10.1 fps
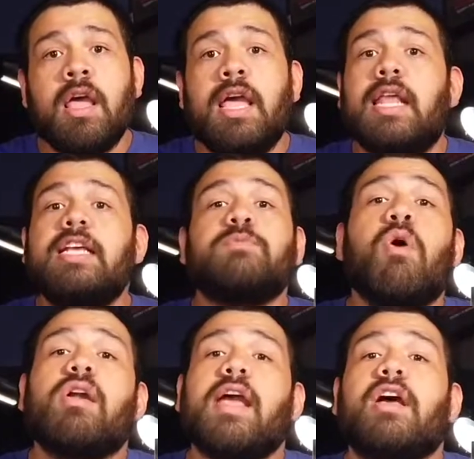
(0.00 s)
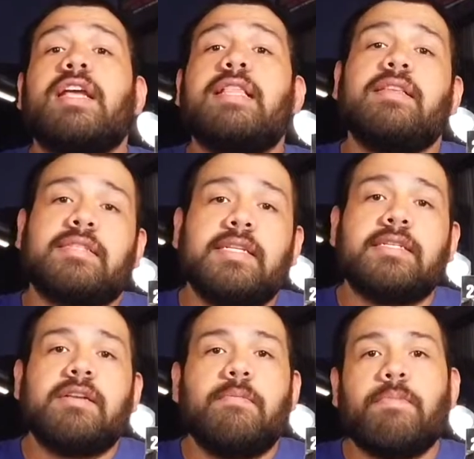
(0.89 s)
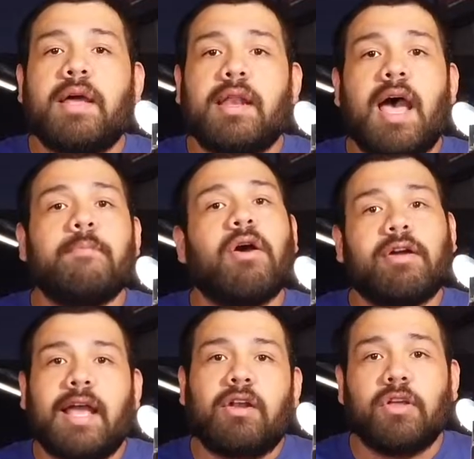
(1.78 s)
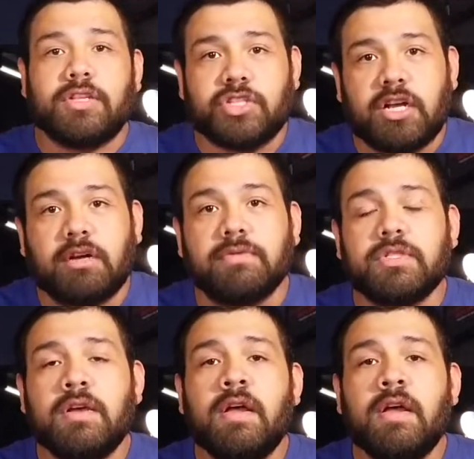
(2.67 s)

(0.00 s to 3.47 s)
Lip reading: It is marked down in the system, but not marked down on the shelves.